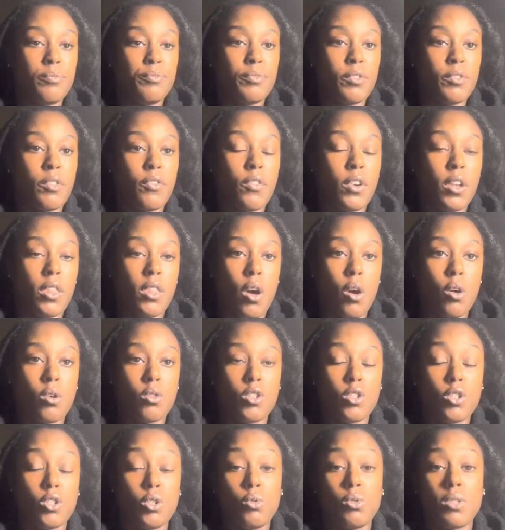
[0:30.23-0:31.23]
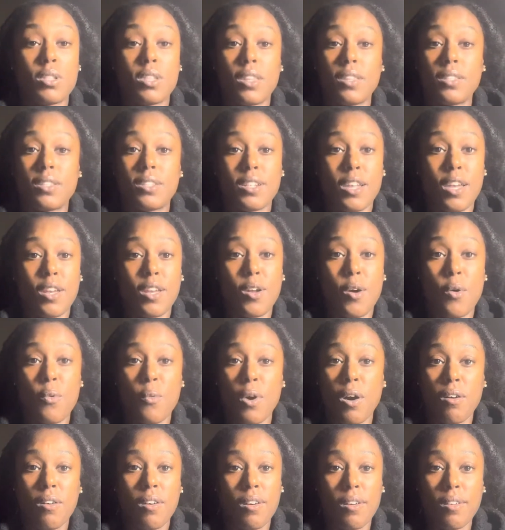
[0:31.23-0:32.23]
For those new to the channel,
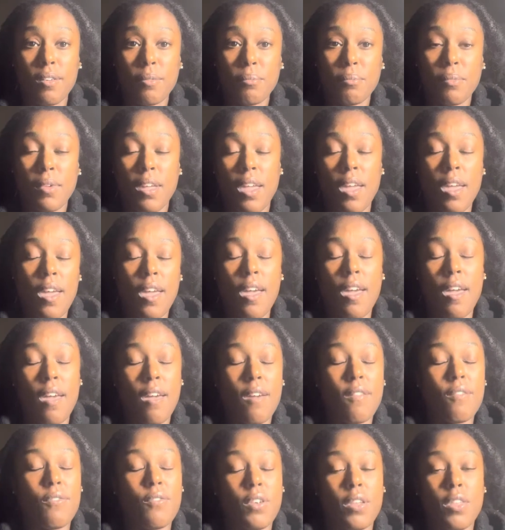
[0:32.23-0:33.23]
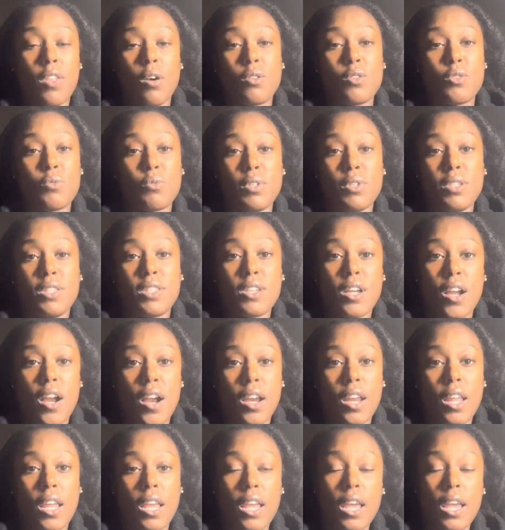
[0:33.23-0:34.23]
welcome. And for those
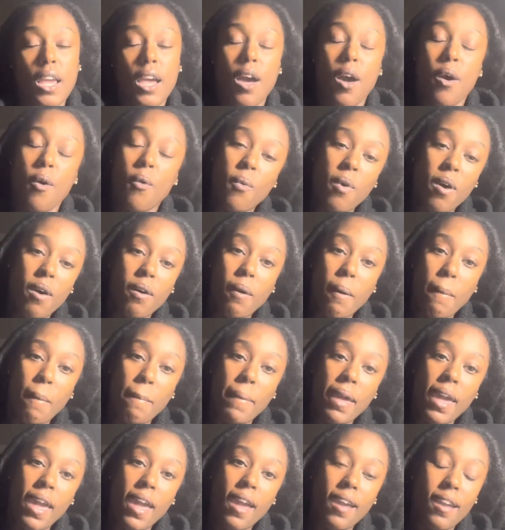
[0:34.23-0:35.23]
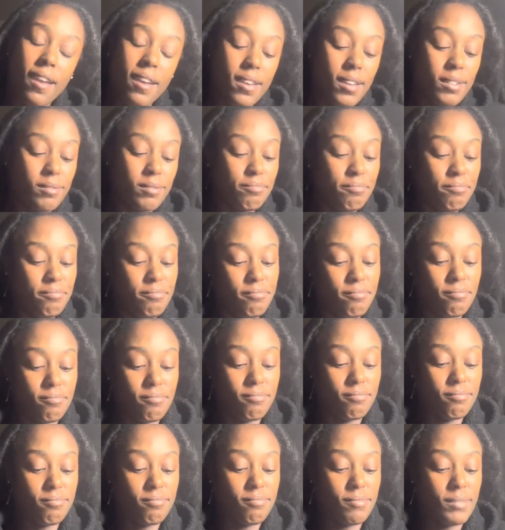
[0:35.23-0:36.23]
returning, welcome back.
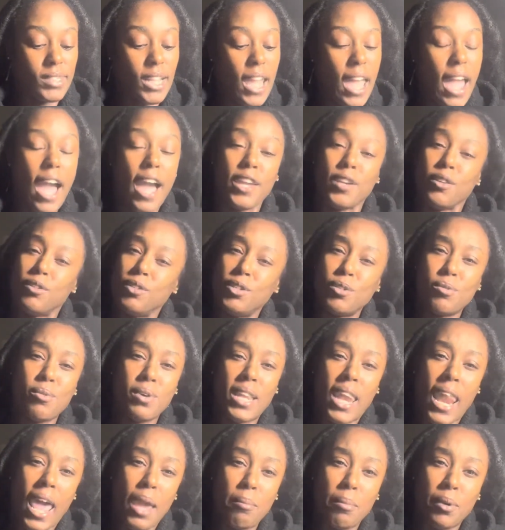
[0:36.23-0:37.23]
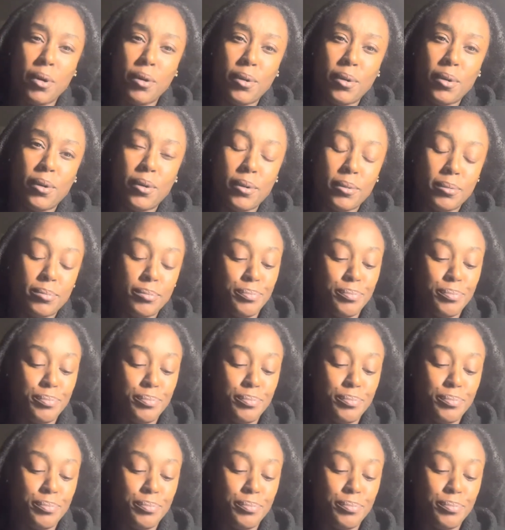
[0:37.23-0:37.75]
How you doing, Libel?